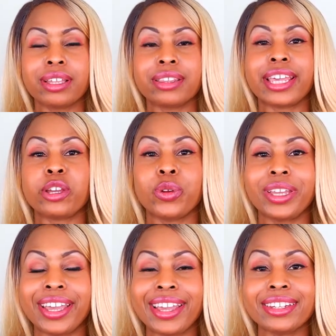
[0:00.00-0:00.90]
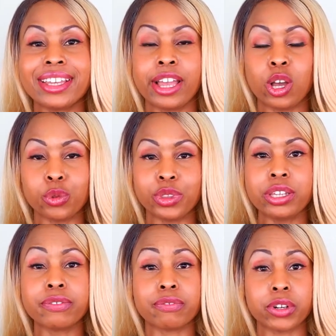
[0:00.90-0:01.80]
they create healthy,
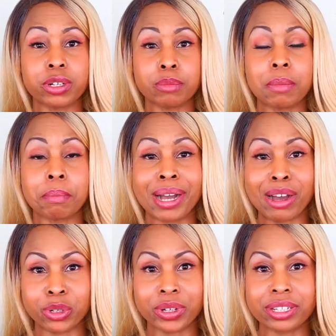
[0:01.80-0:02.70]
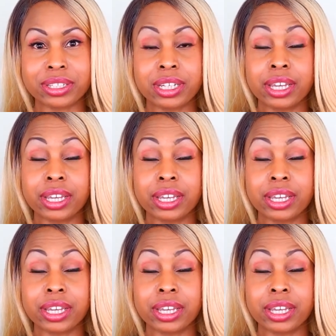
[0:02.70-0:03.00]
firm boundaries.